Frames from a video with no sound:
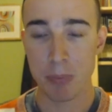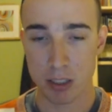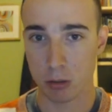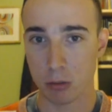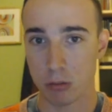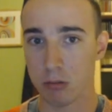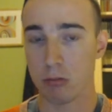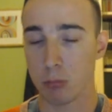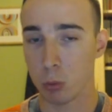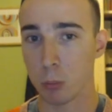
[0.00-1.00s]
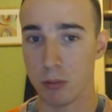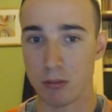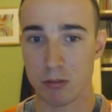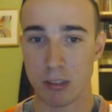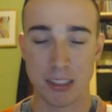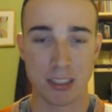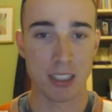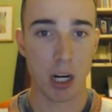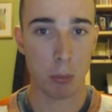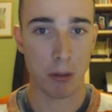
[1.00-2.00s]
So let's see
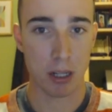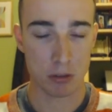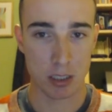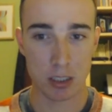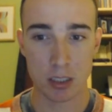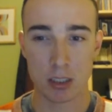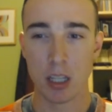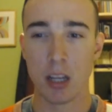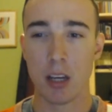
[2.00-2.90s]
how Magnus did it.